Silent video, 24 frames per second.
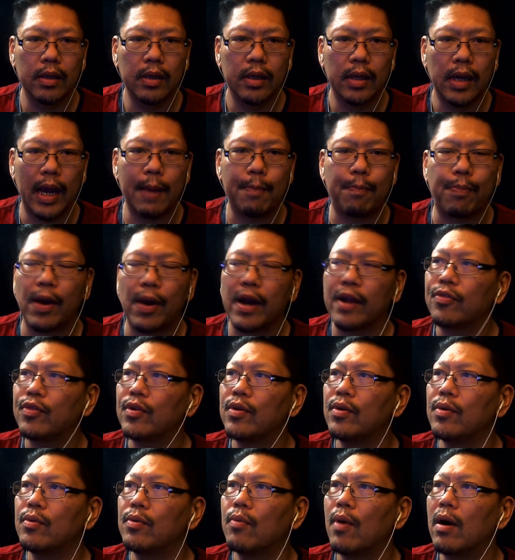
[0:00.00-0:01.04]
hey,
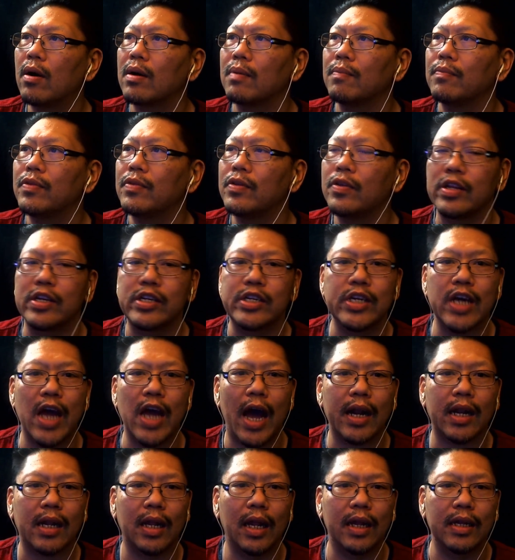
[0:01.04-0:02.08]
Breakthrough, welcome to the
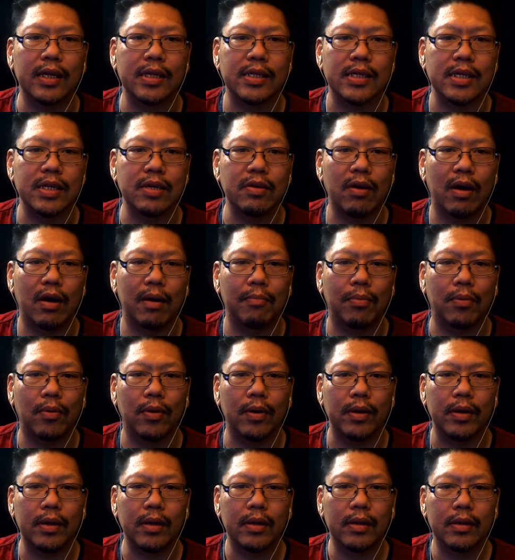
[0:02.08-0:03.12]
chat. Glad to see you on board.